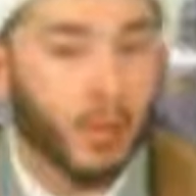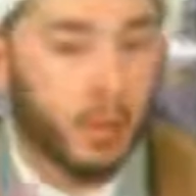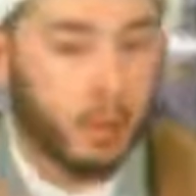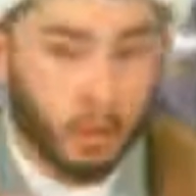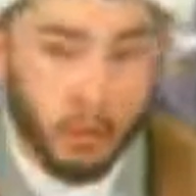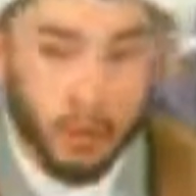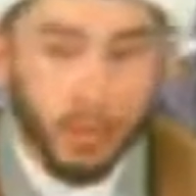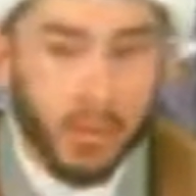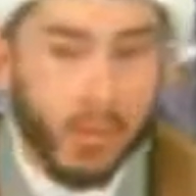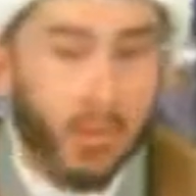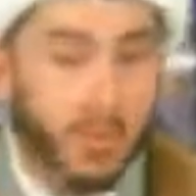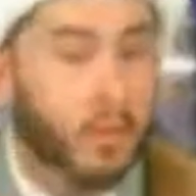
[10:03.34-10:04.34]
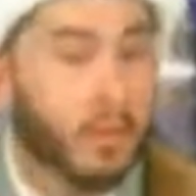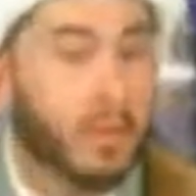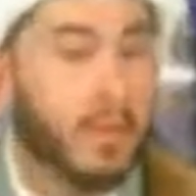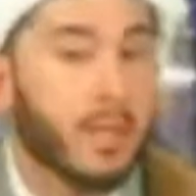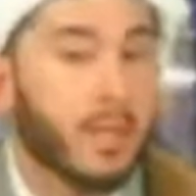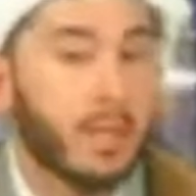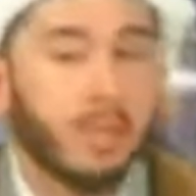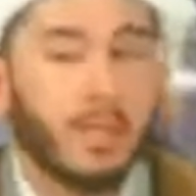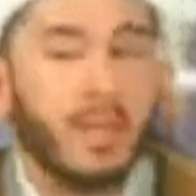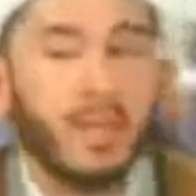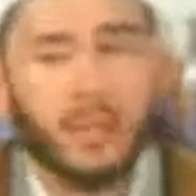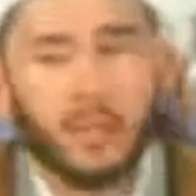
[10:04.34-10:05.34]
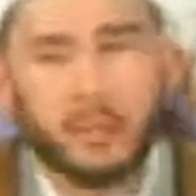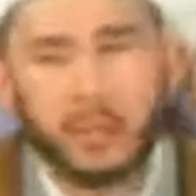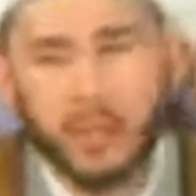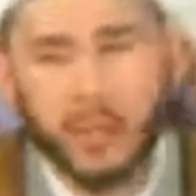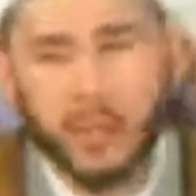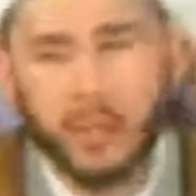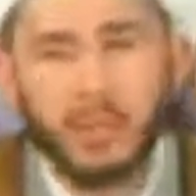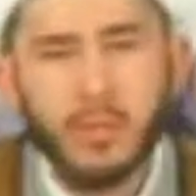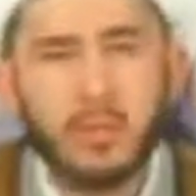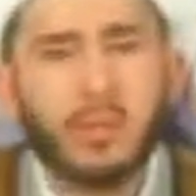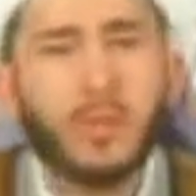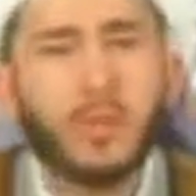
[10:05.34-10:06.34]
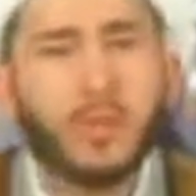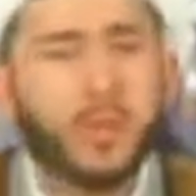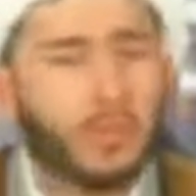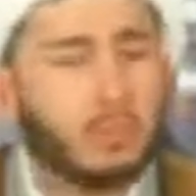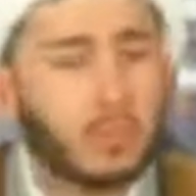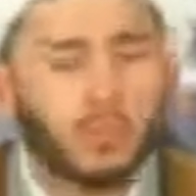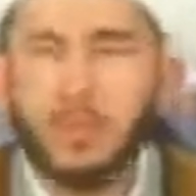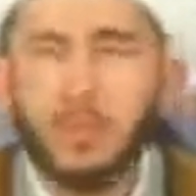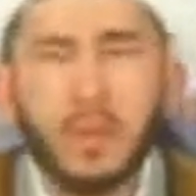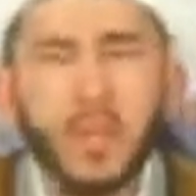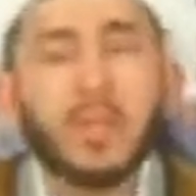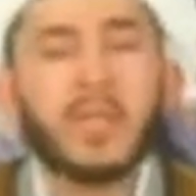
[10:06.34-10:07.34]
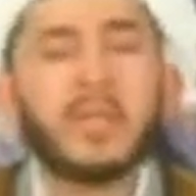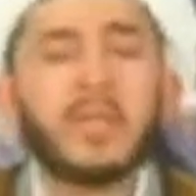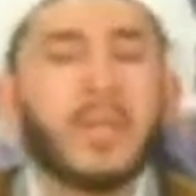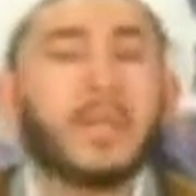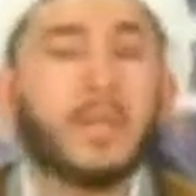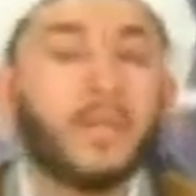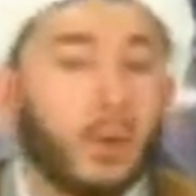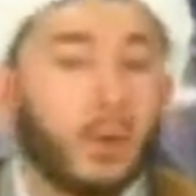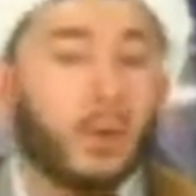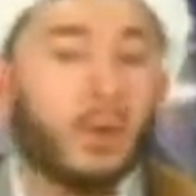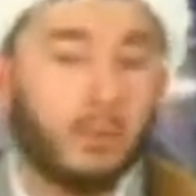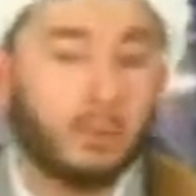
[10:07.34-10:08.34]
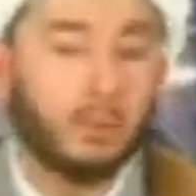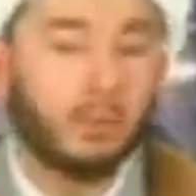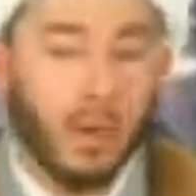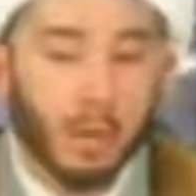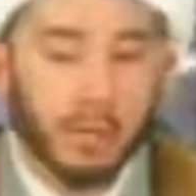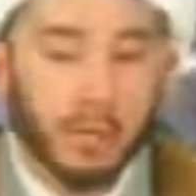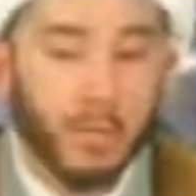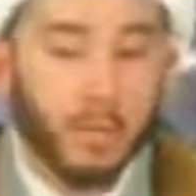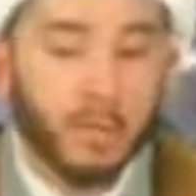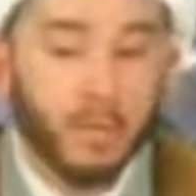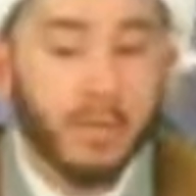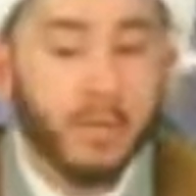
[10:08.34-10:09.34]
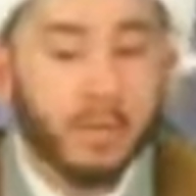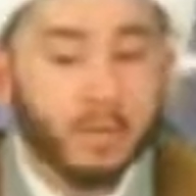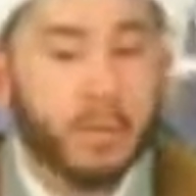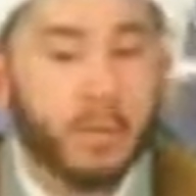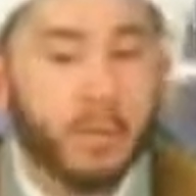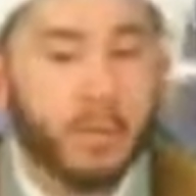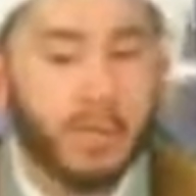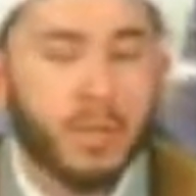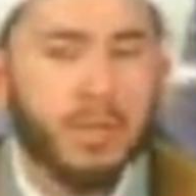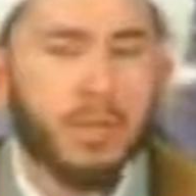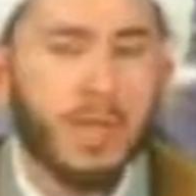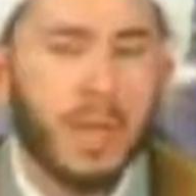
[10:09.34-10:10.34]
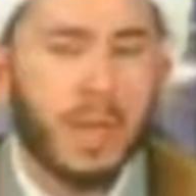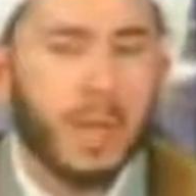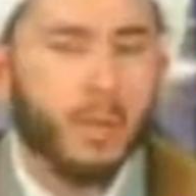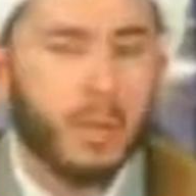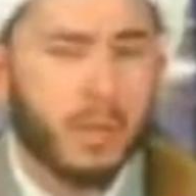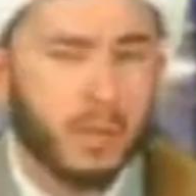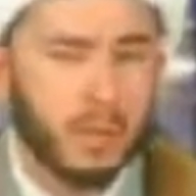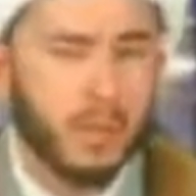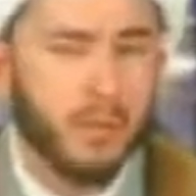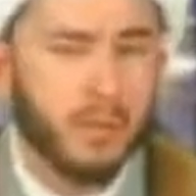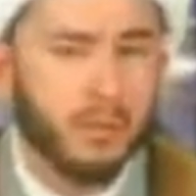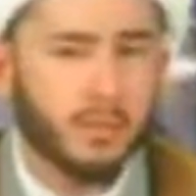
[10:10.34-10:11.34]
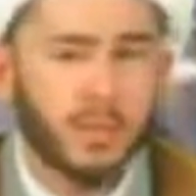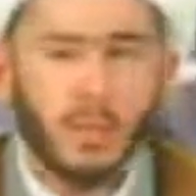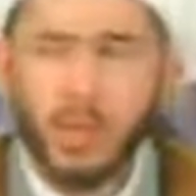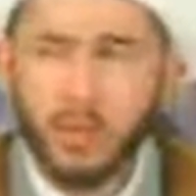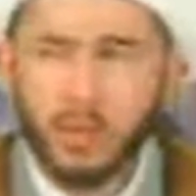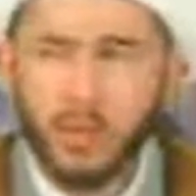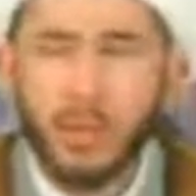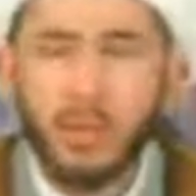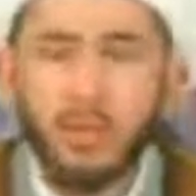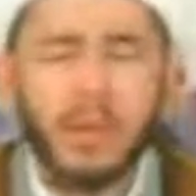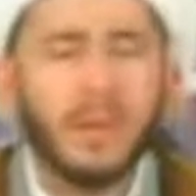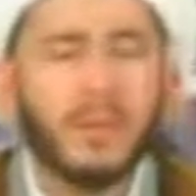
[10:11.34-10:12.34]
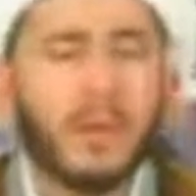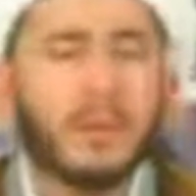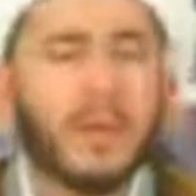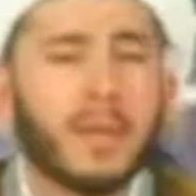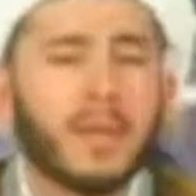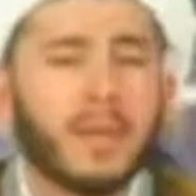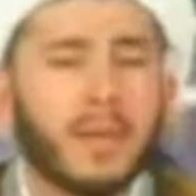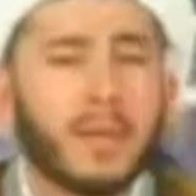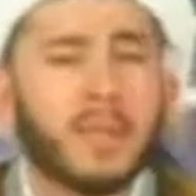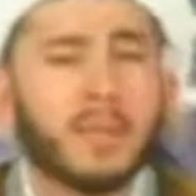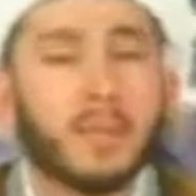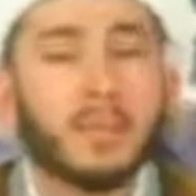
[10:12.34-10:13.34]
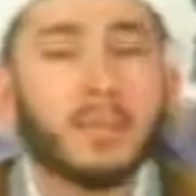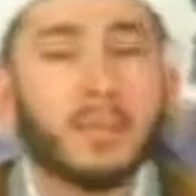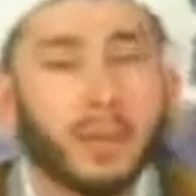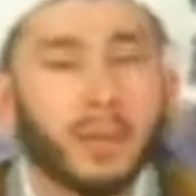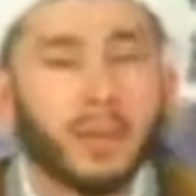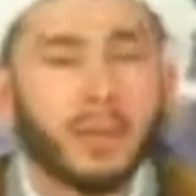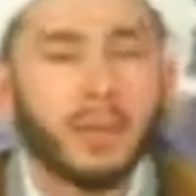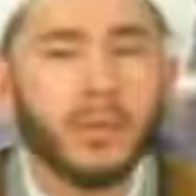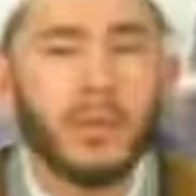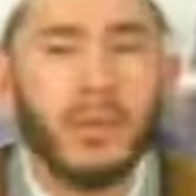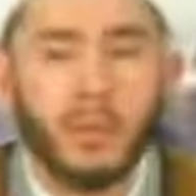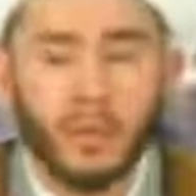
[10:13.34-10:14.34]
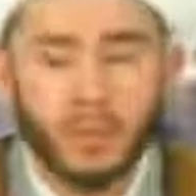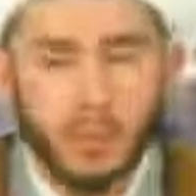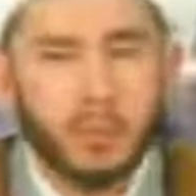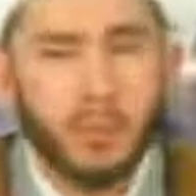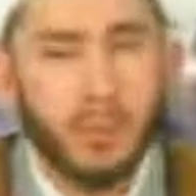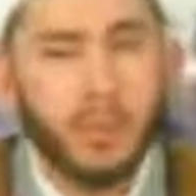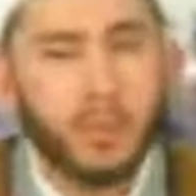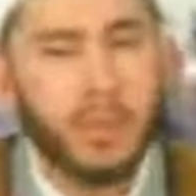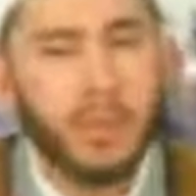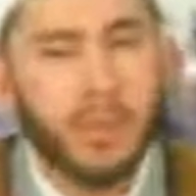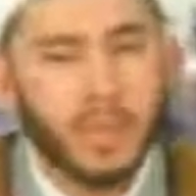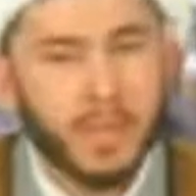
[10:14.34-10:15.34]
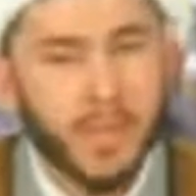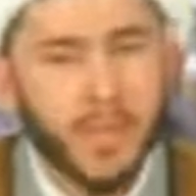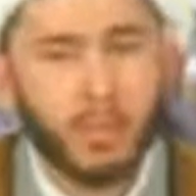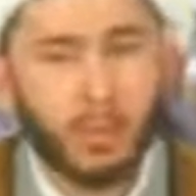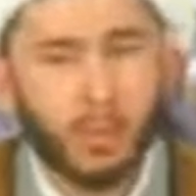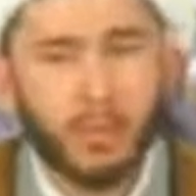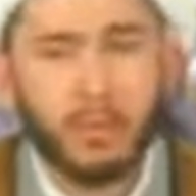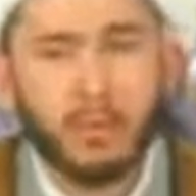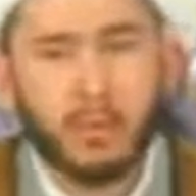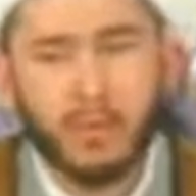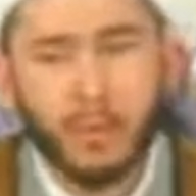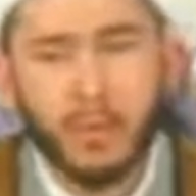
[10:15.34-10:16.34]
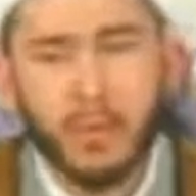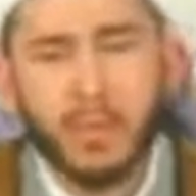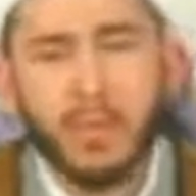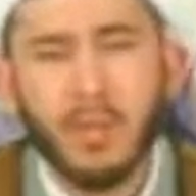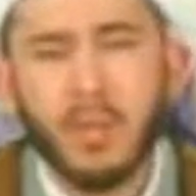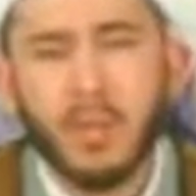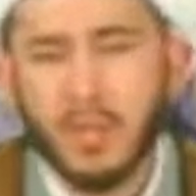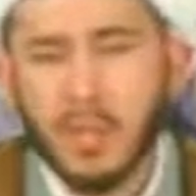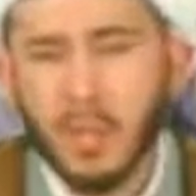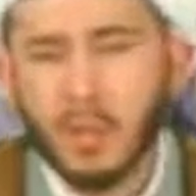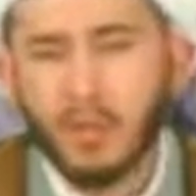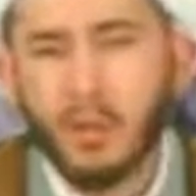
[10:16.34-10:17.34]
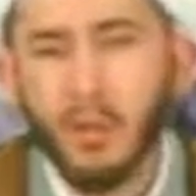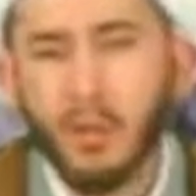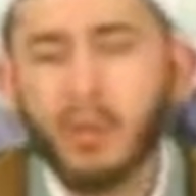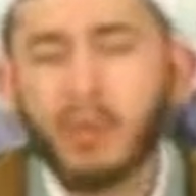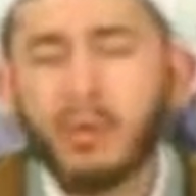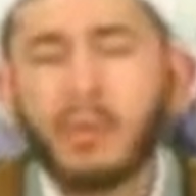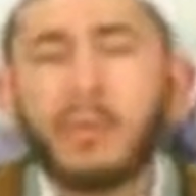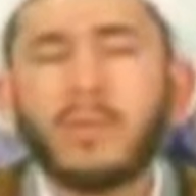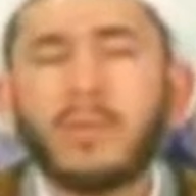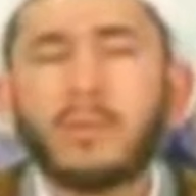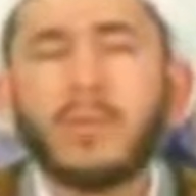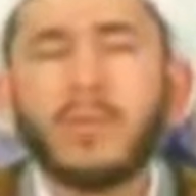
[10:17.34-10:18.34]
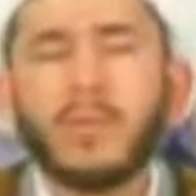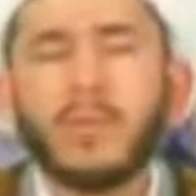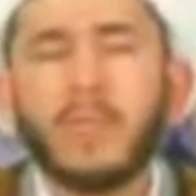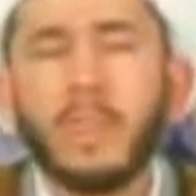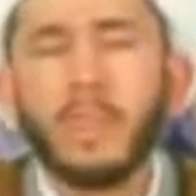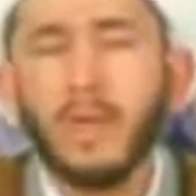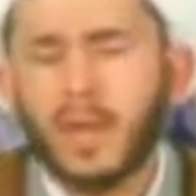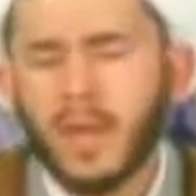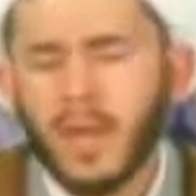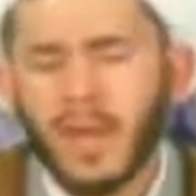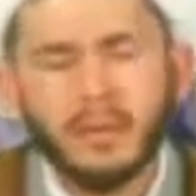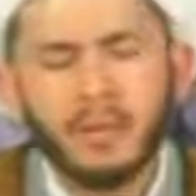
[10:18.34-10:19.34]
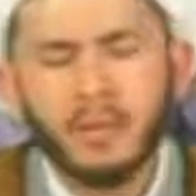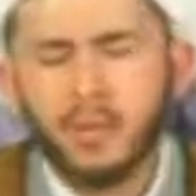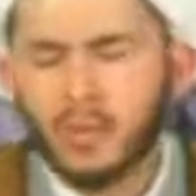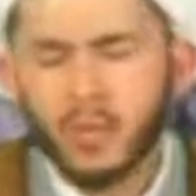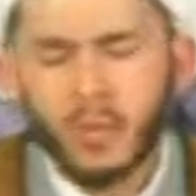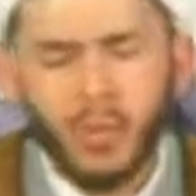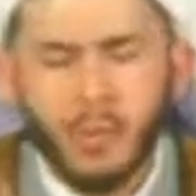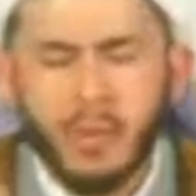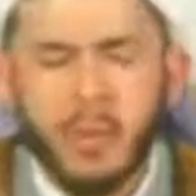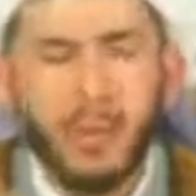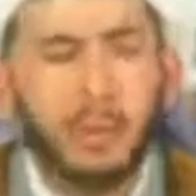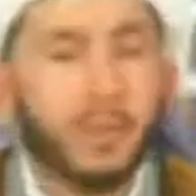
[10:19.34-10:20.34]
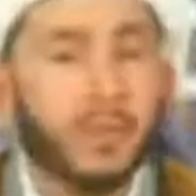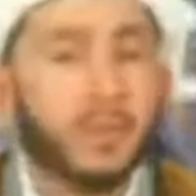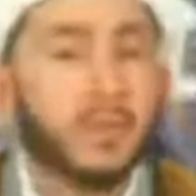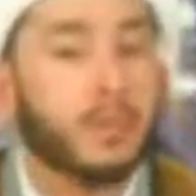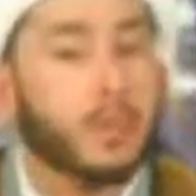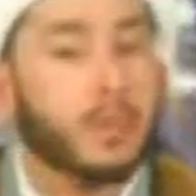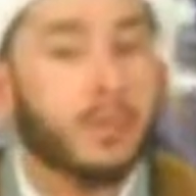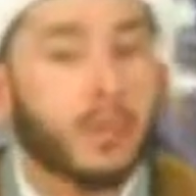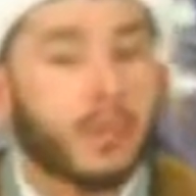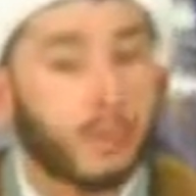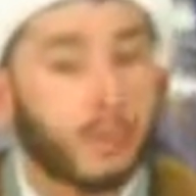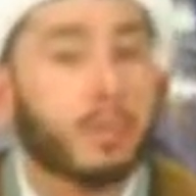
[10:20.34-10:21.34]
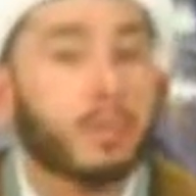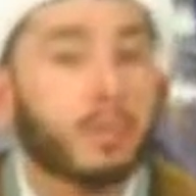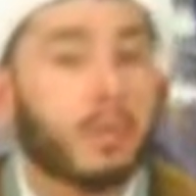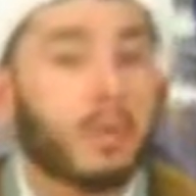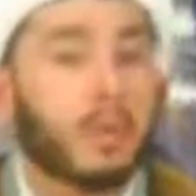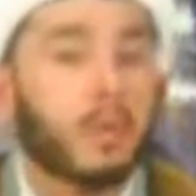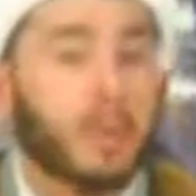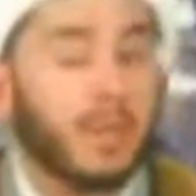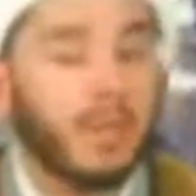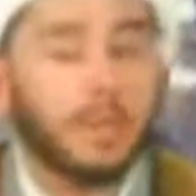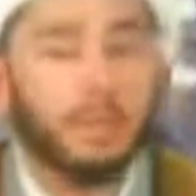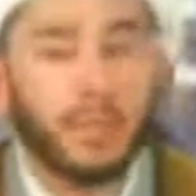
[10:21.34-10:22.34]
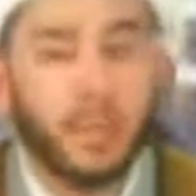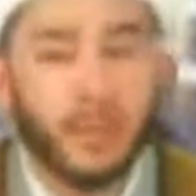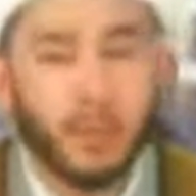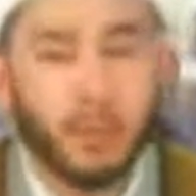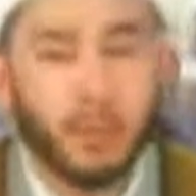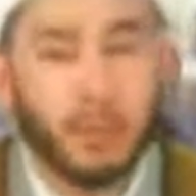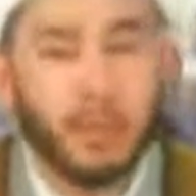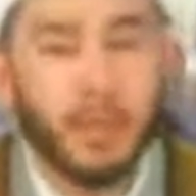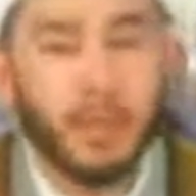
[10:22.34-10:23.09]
Surahs as well as the verses. But we do not exactly know, obviously it was not narrated to us, how it is. And inshallah, when the Imam alayhi salatu wassalam appears, then we will know the exact order of the verses and exact order of the surahs, and so many other things that we do not know about Quran al-Kareem. It will be